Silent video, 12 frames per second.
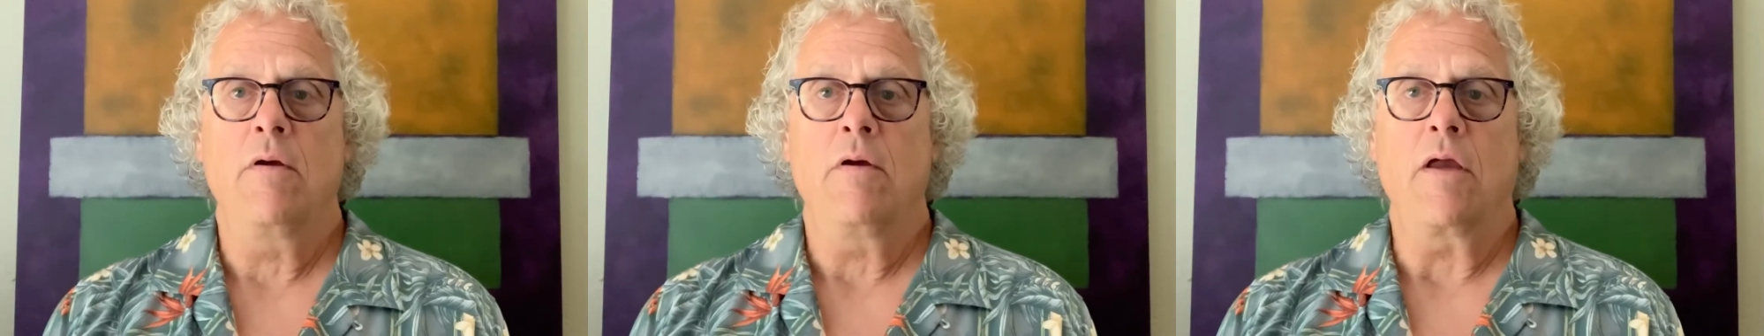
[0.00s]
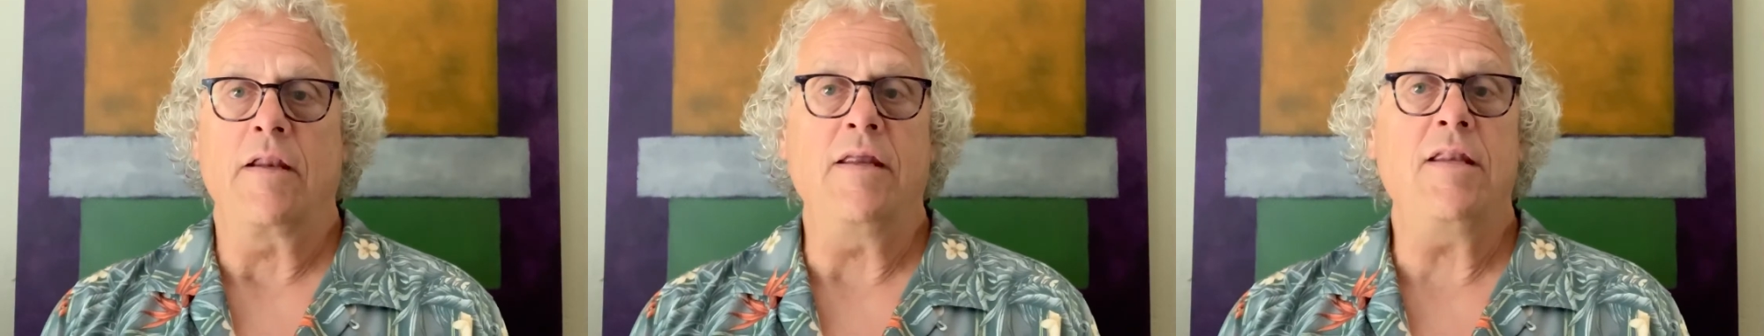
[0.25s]

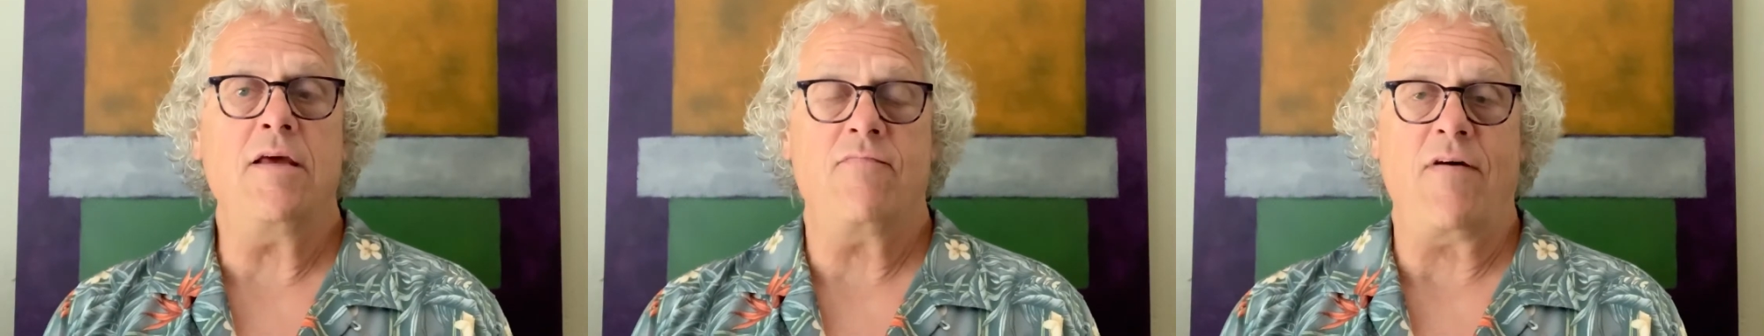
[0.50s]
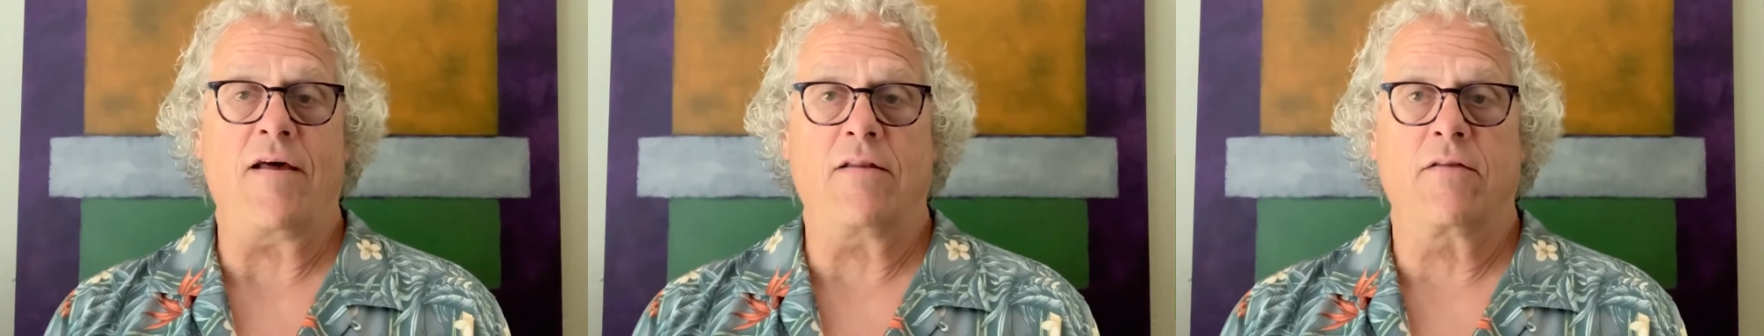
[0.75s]
In any
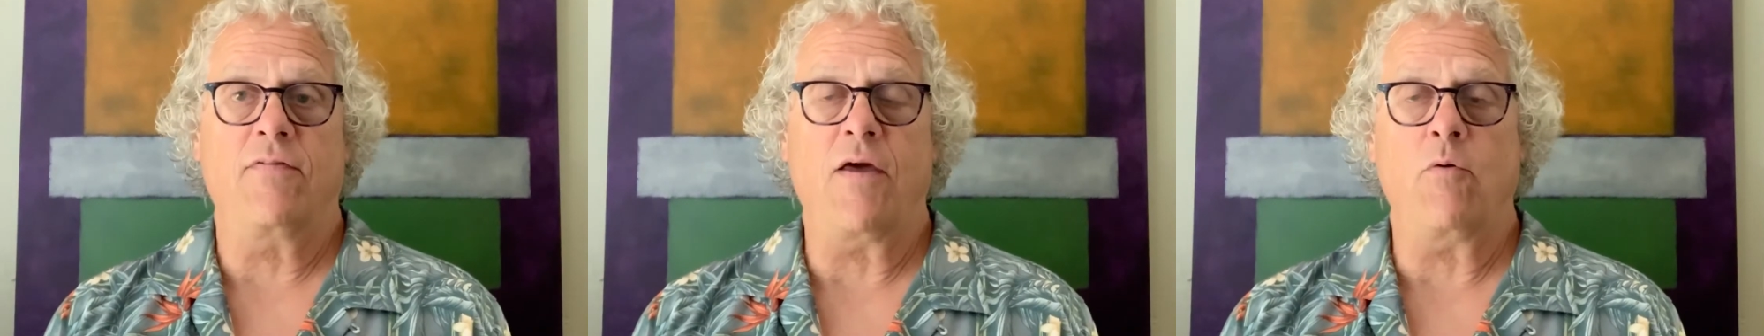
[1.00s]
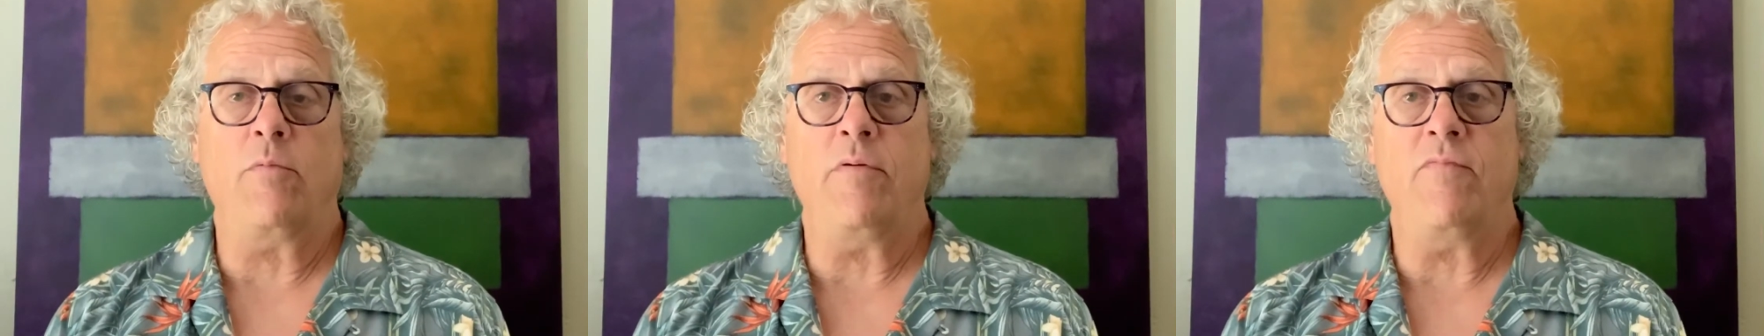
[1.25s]
event, they
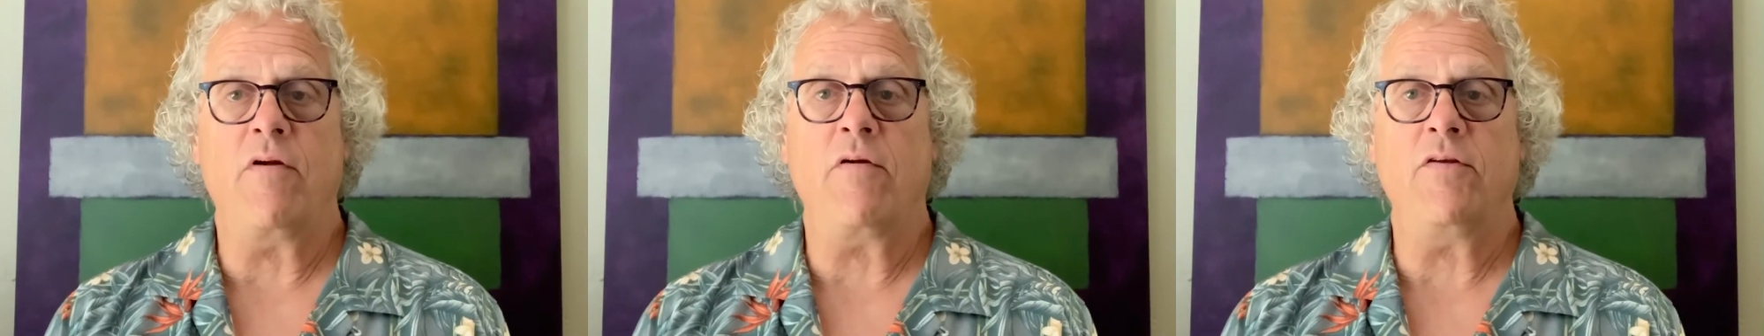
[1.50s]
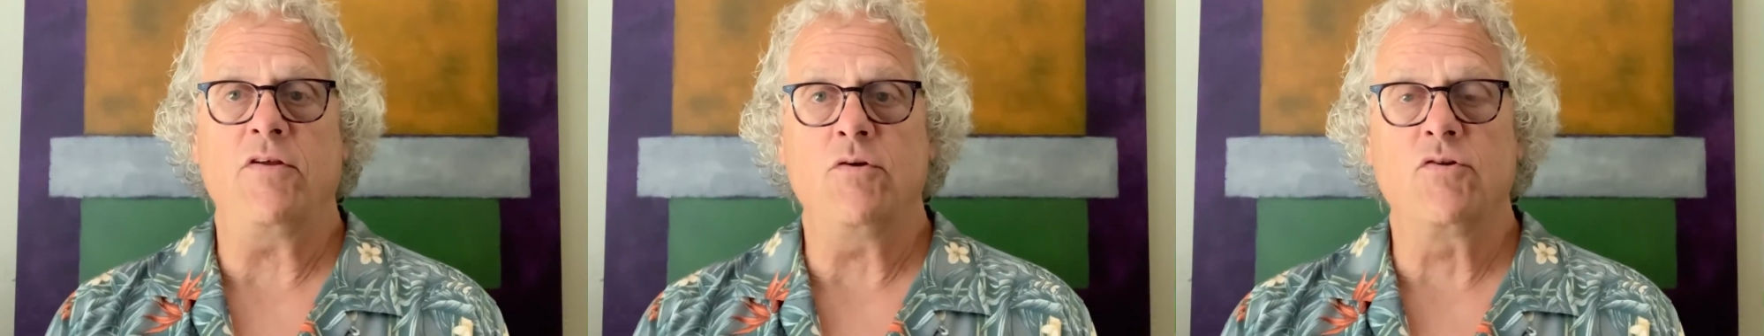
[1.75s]
would be
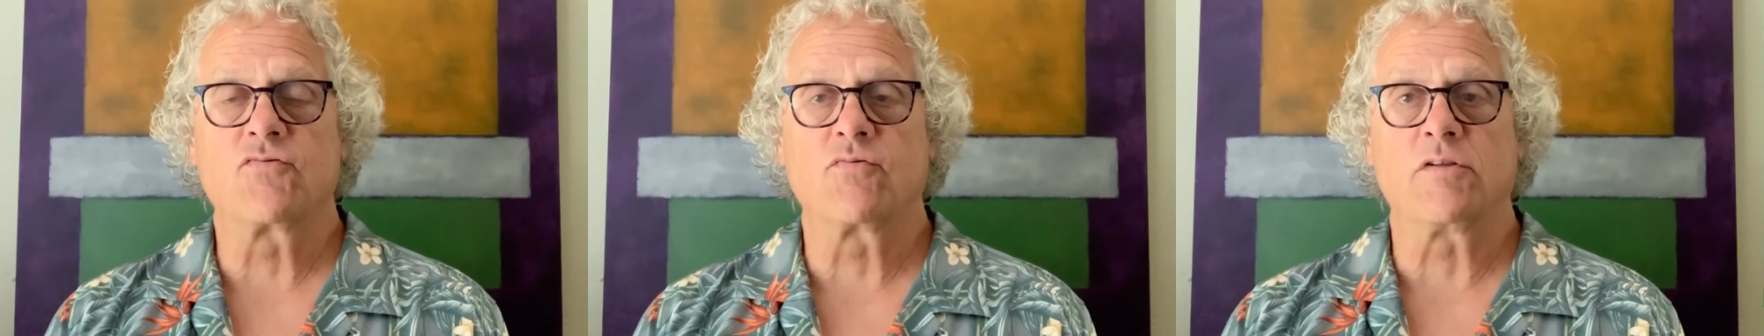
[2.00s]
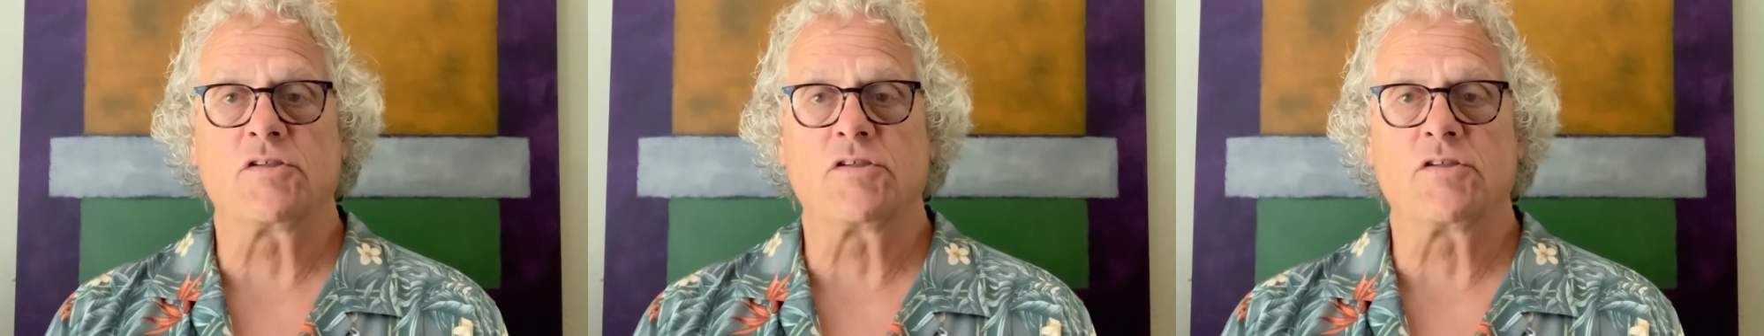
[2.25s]
very useful